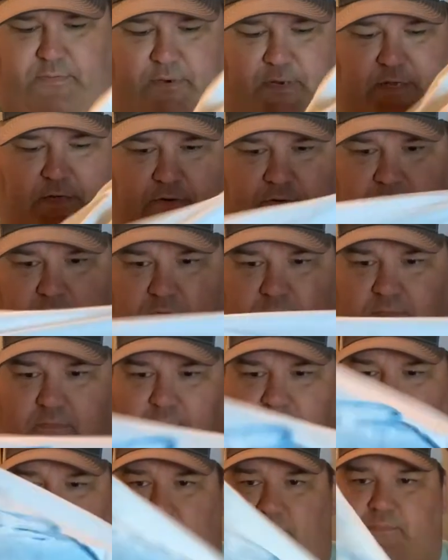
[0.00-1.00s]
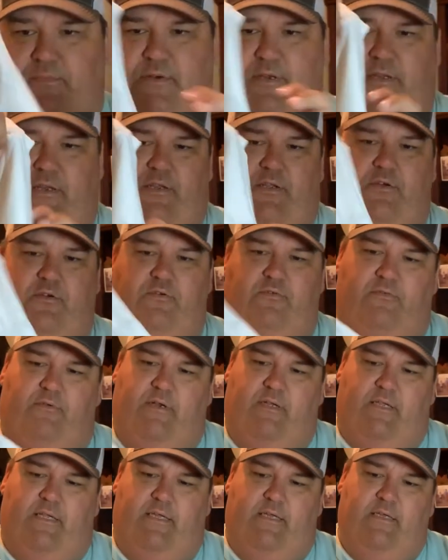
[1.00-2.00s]
pretty cool. Looks pretty new,
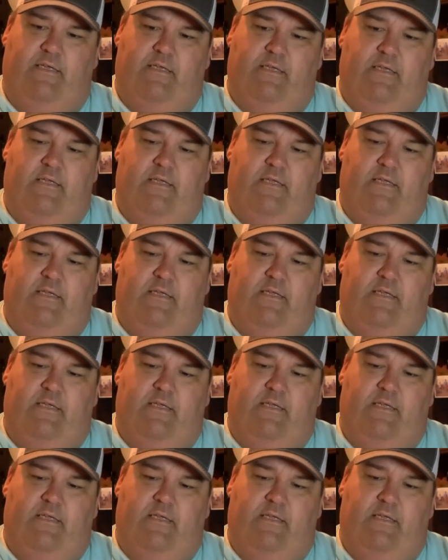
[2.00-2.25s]
really.